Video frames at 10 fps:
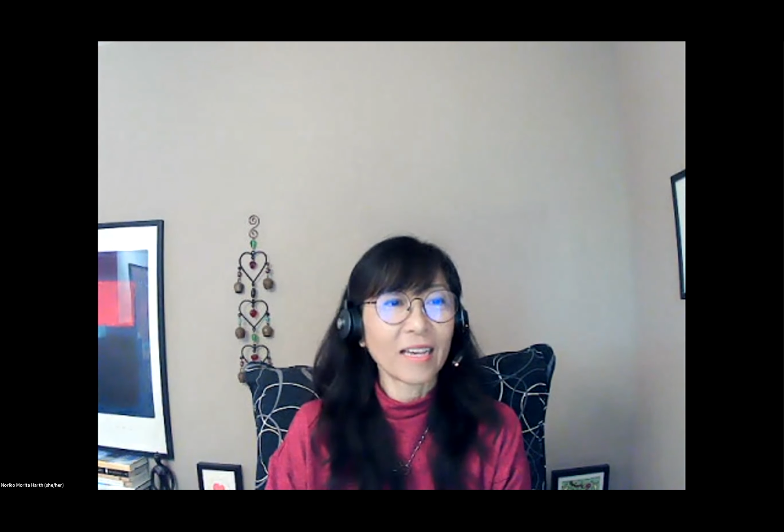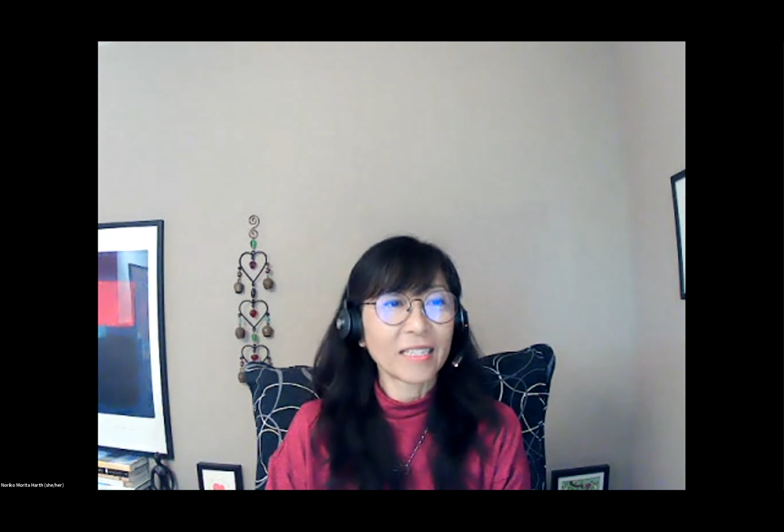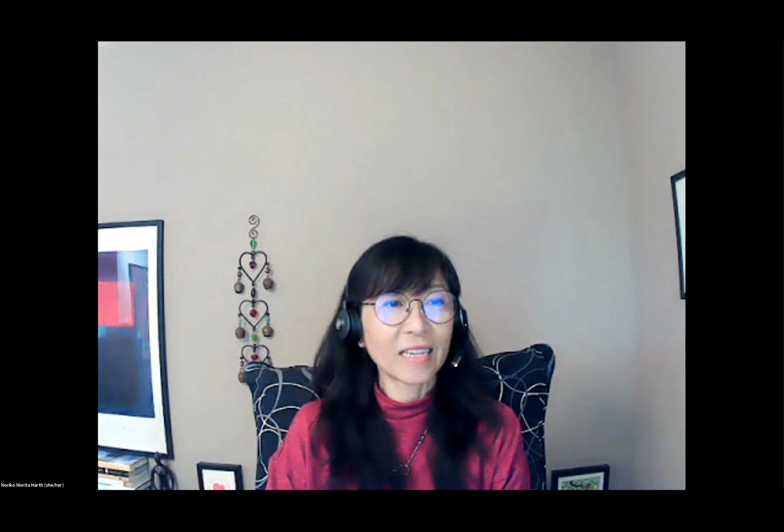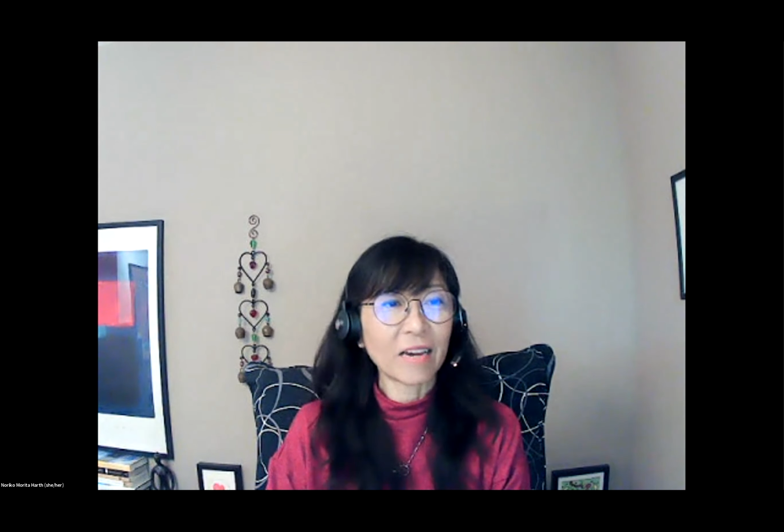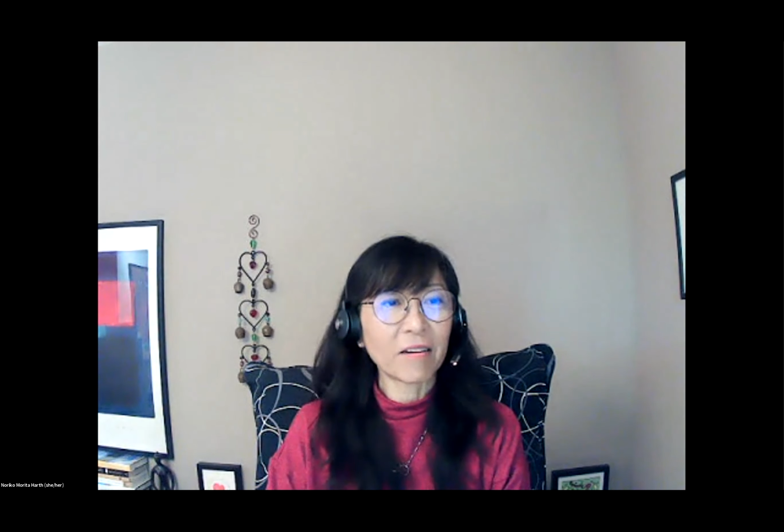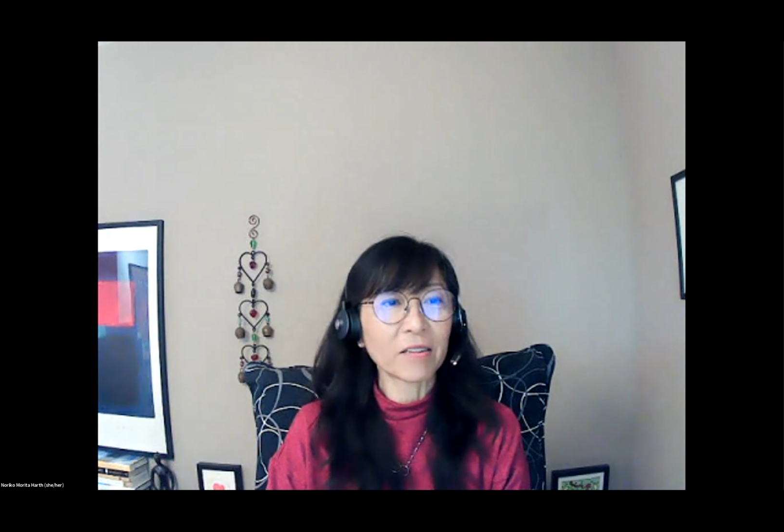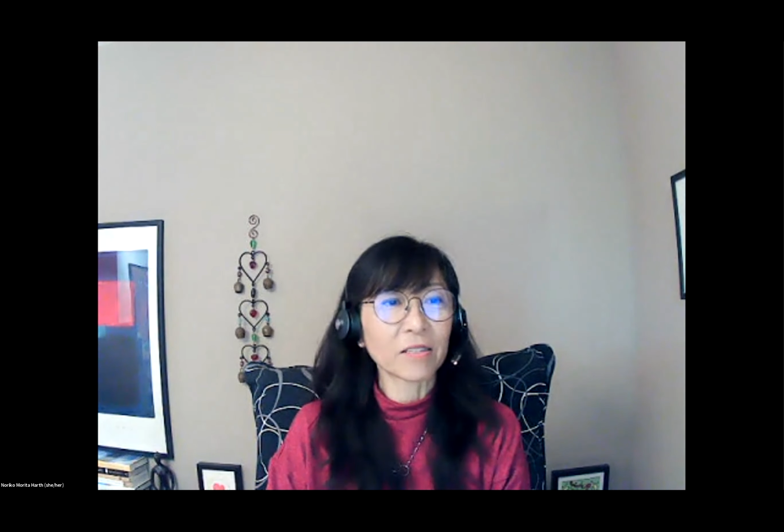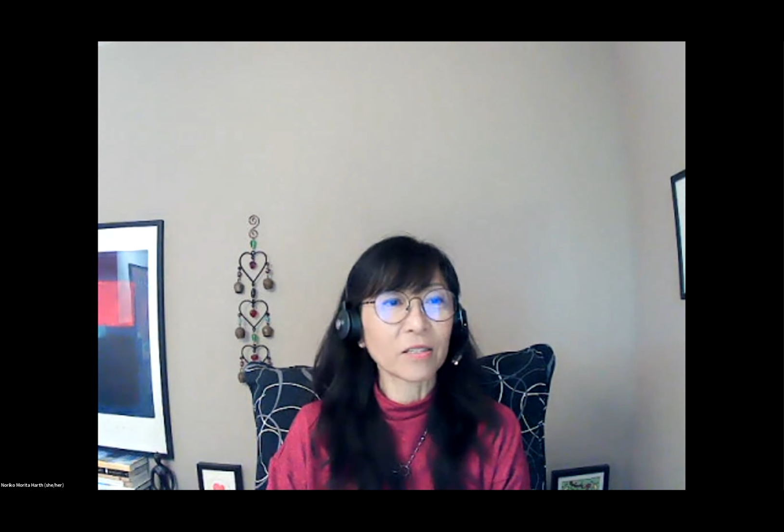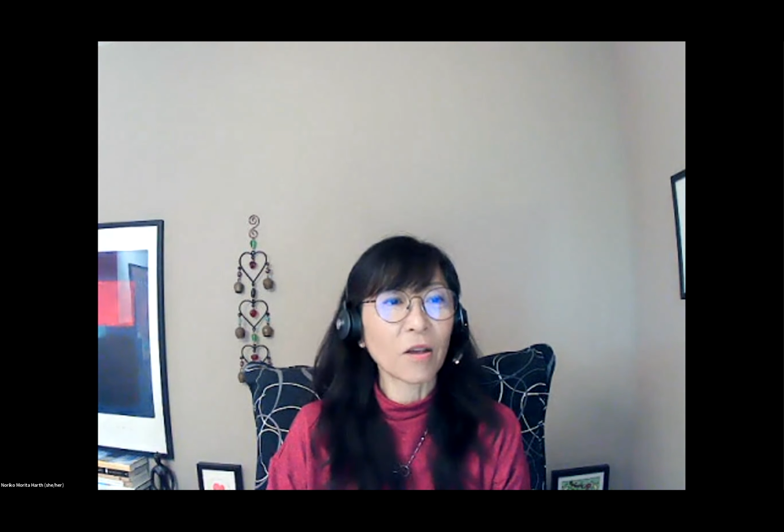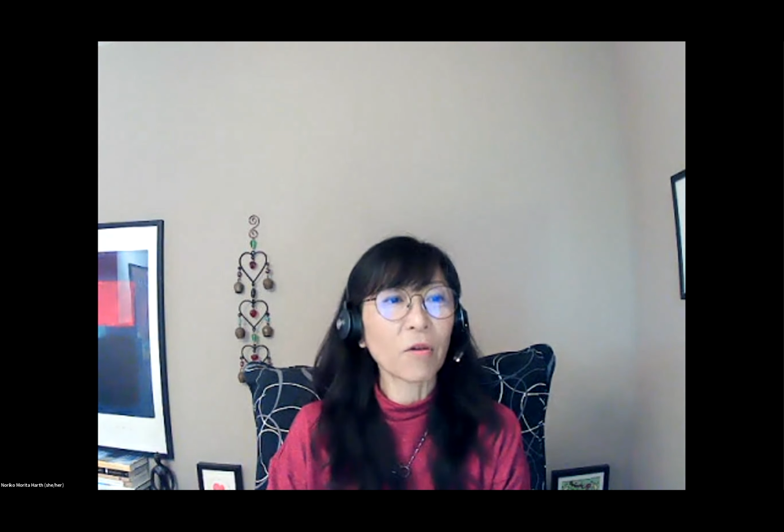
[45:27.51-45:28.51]
Share and
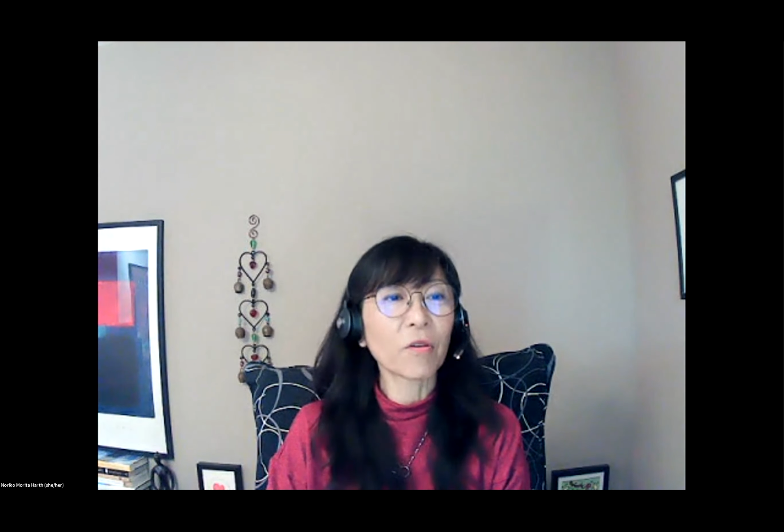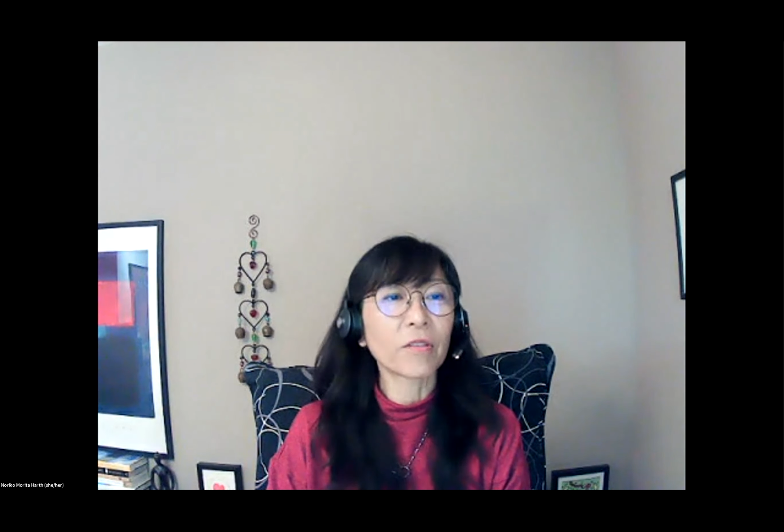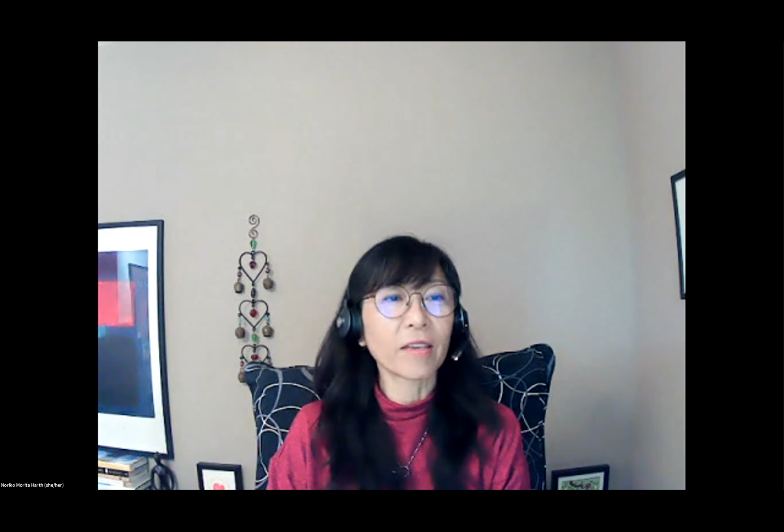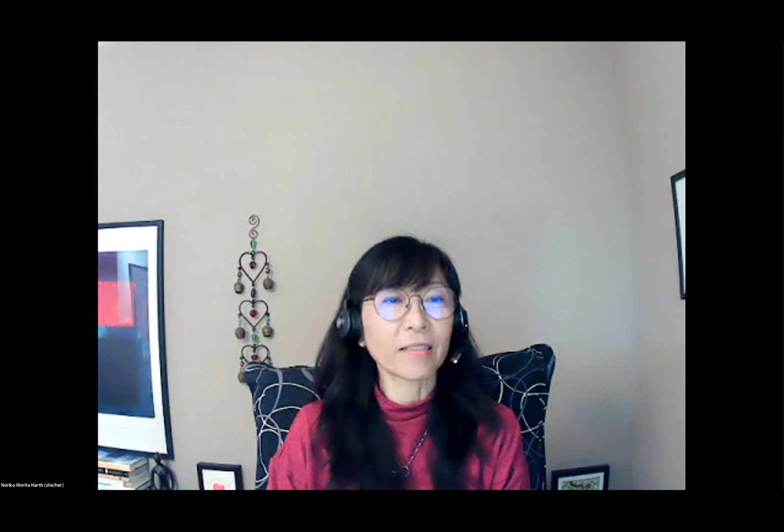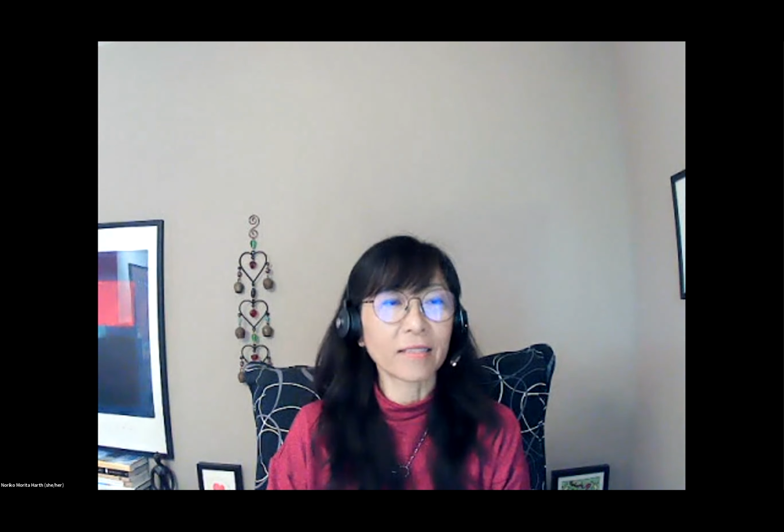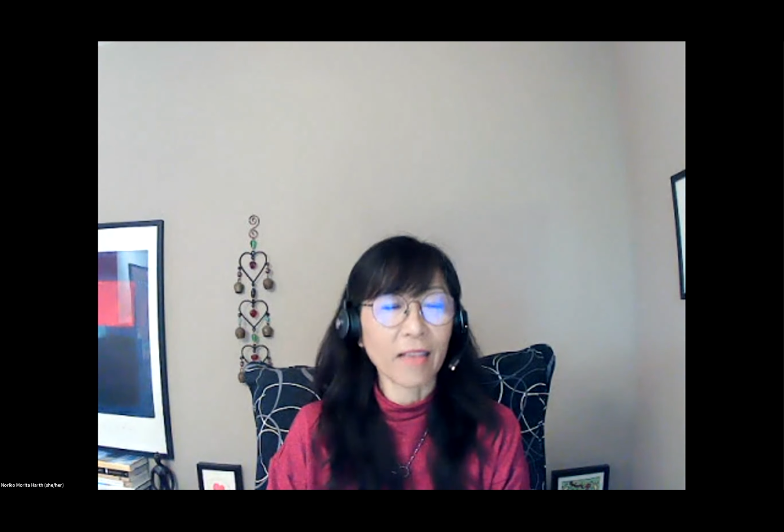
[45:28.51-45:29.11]
slow things